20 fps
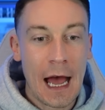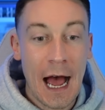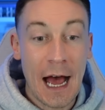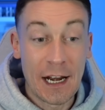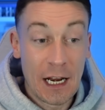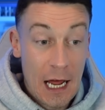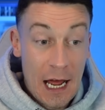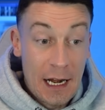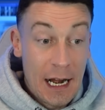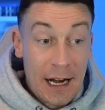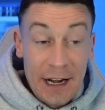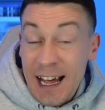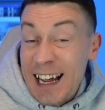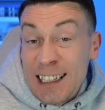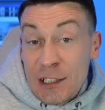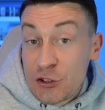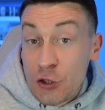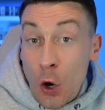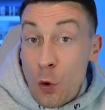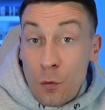And I
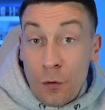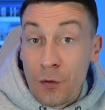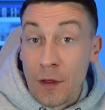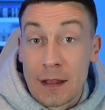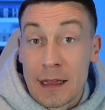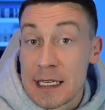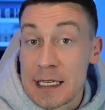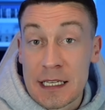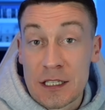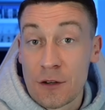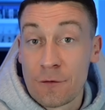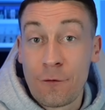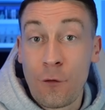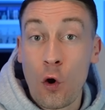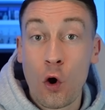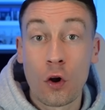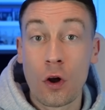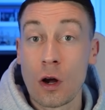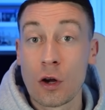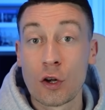don't think this is a
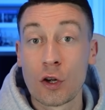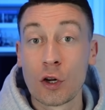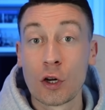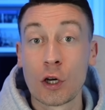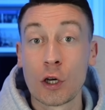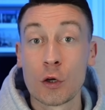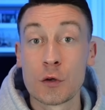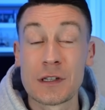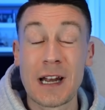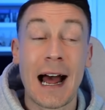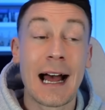foregone conclusion.